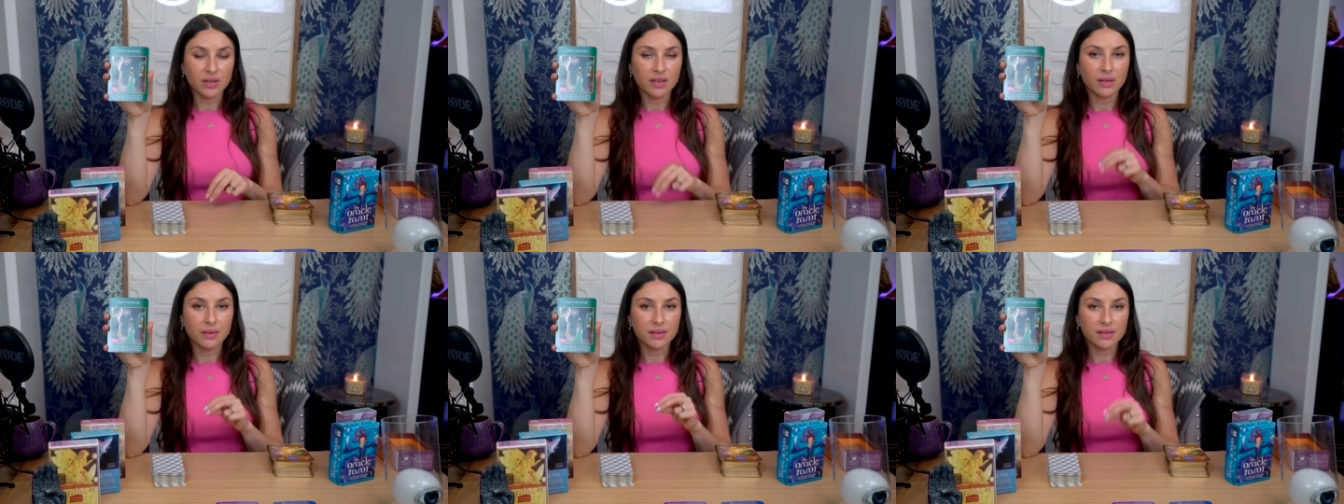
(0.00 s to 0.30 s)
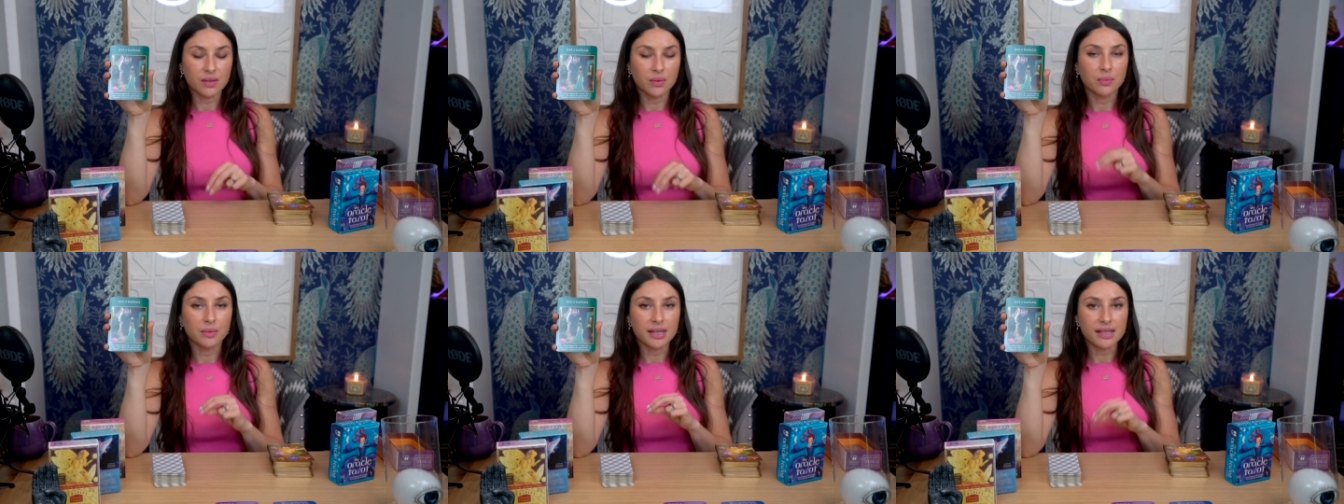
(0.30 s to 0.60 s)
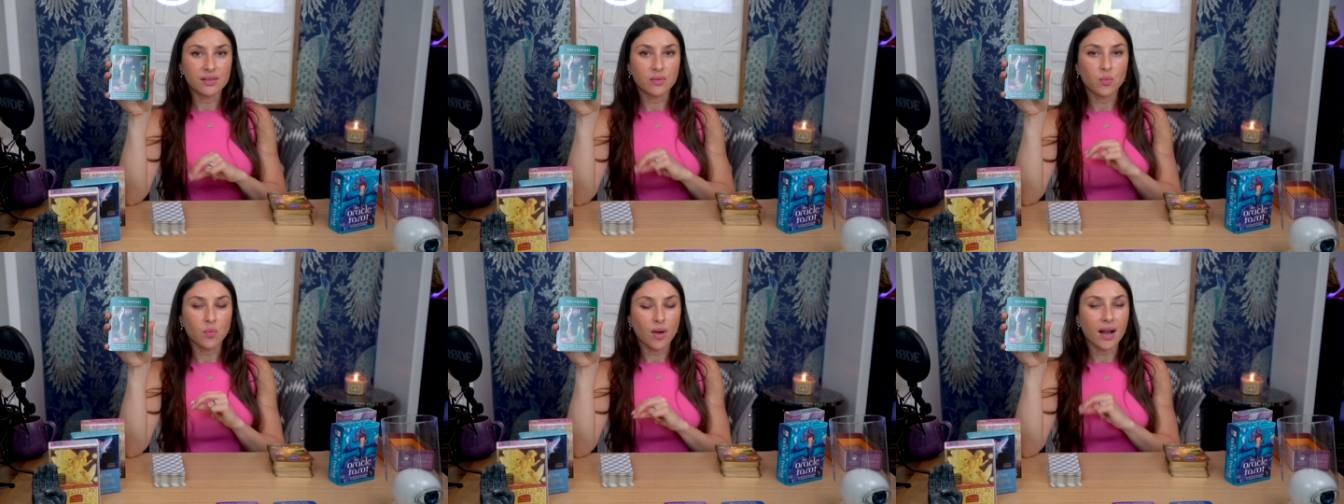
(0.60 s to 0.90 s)
There is a
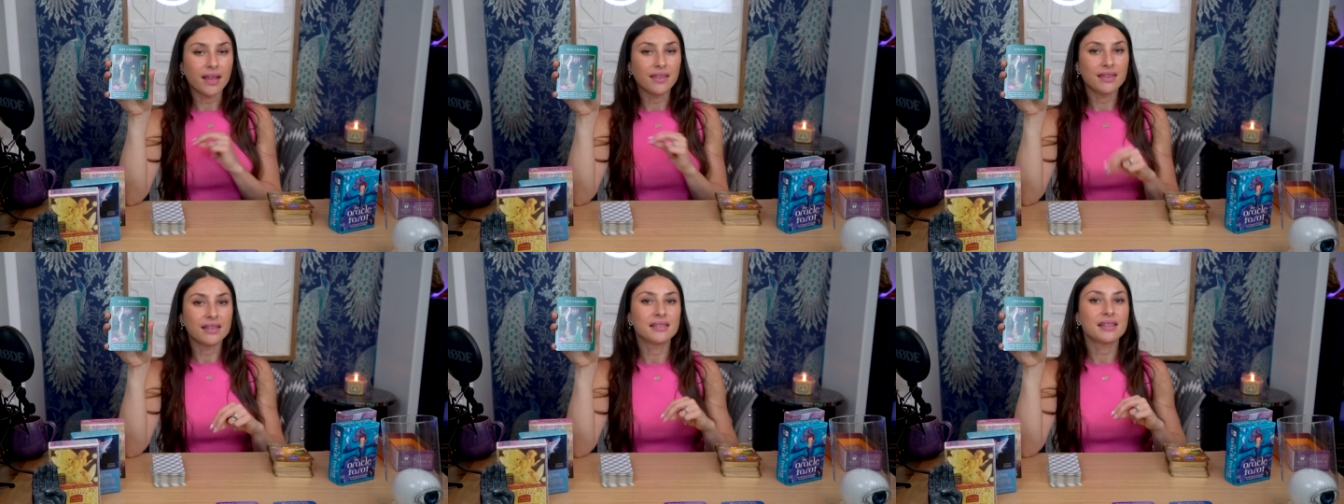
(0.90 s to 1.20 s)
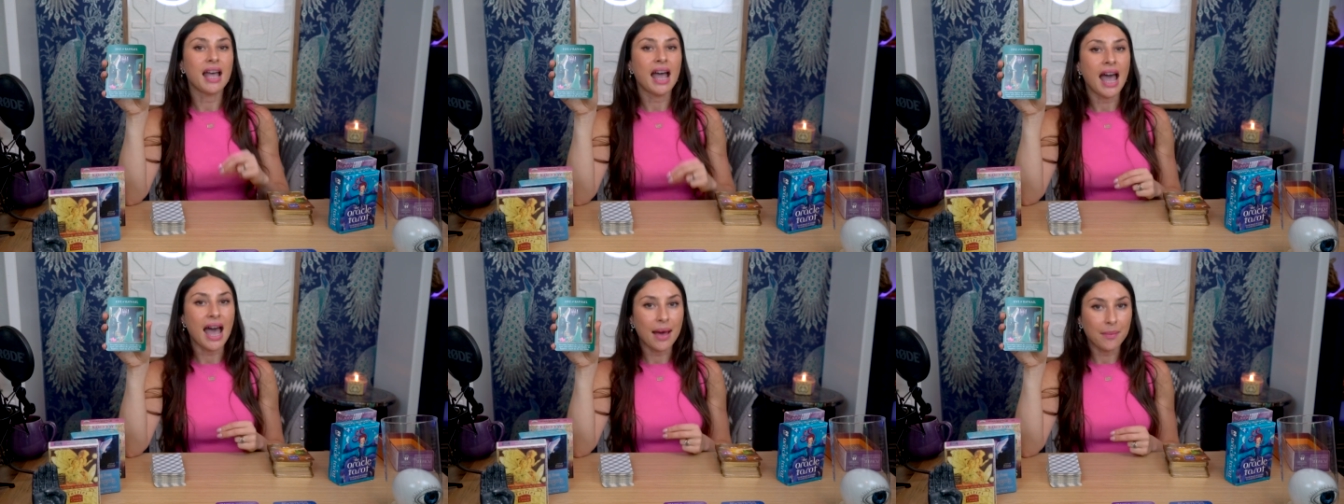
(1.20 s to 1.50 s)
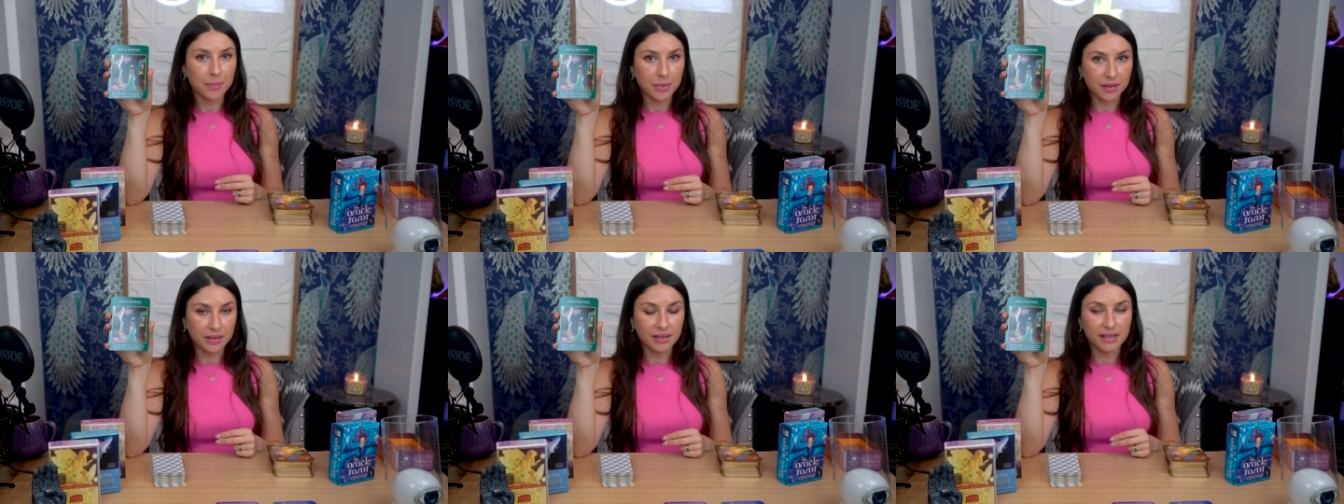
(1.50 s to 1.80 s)
reason why this
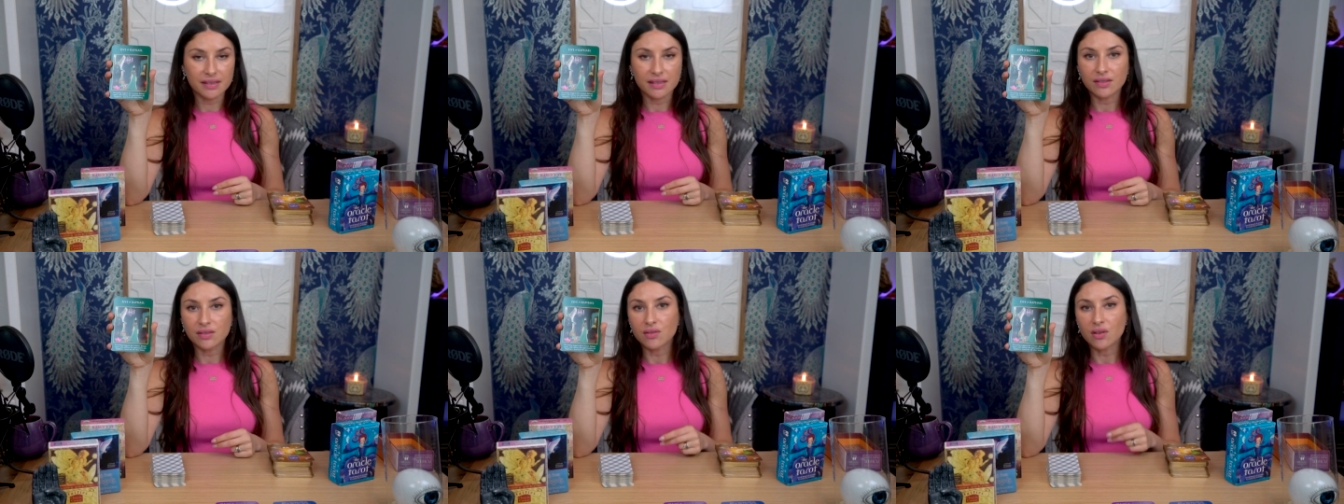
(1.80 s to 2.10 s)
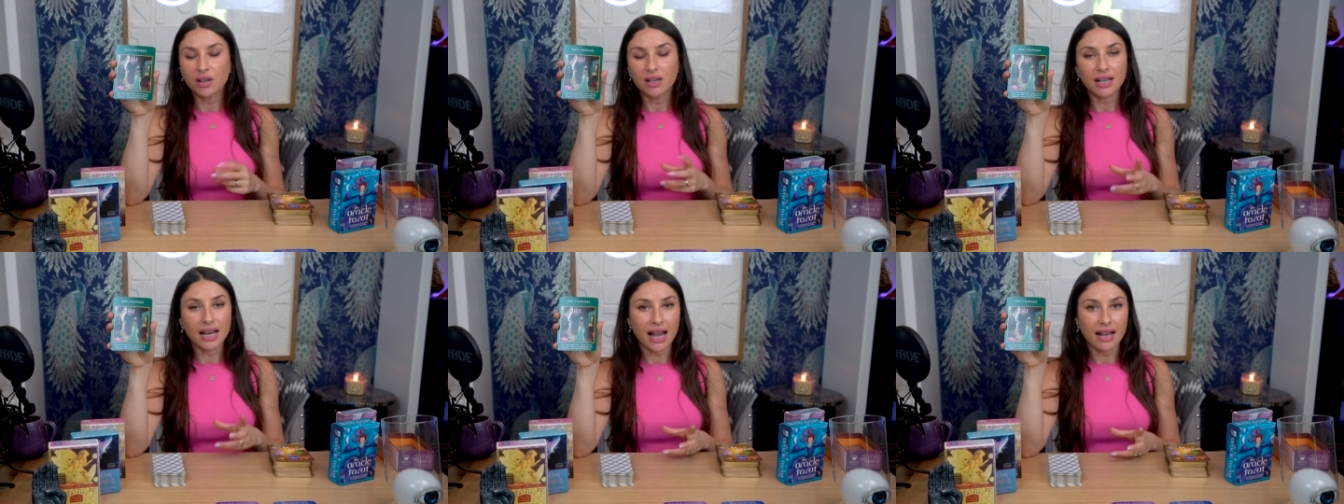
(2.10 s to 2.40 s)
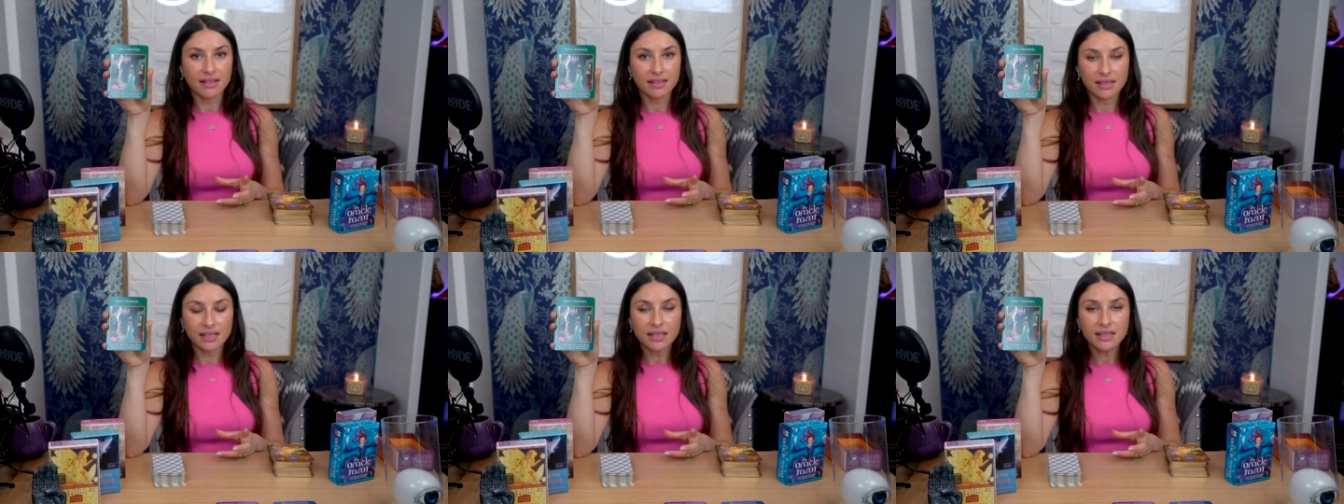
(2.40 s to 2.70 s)
happened. This is not an
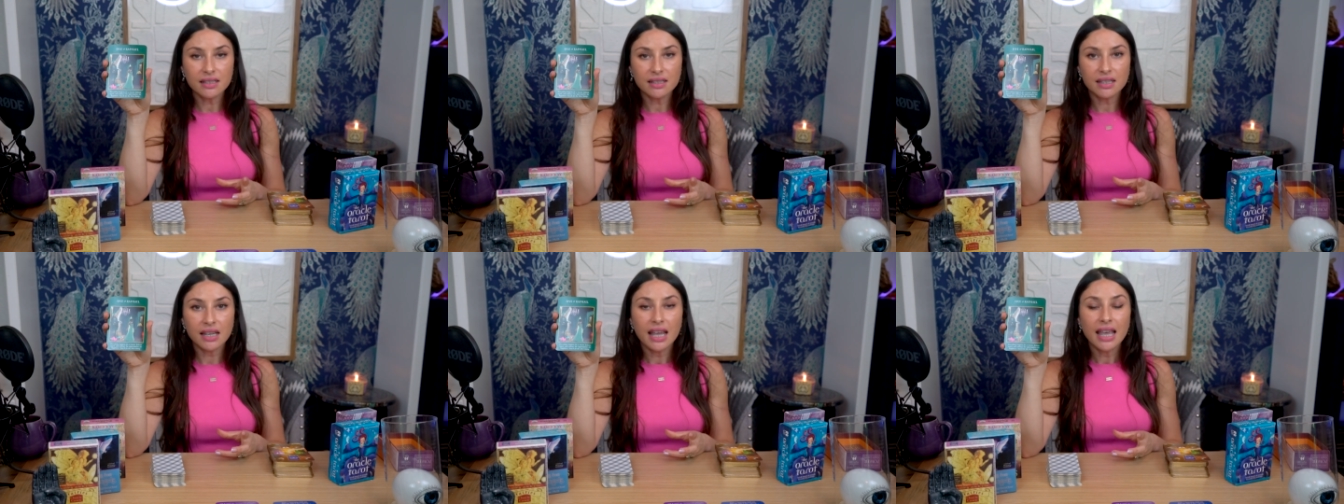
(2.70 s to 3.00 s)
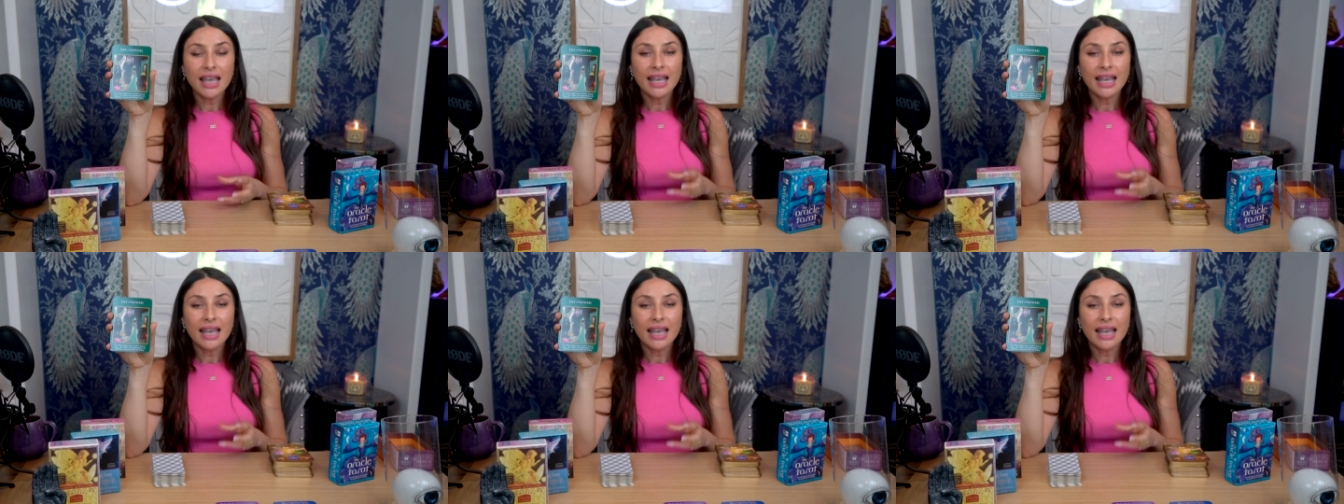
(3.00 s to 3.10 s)
accident.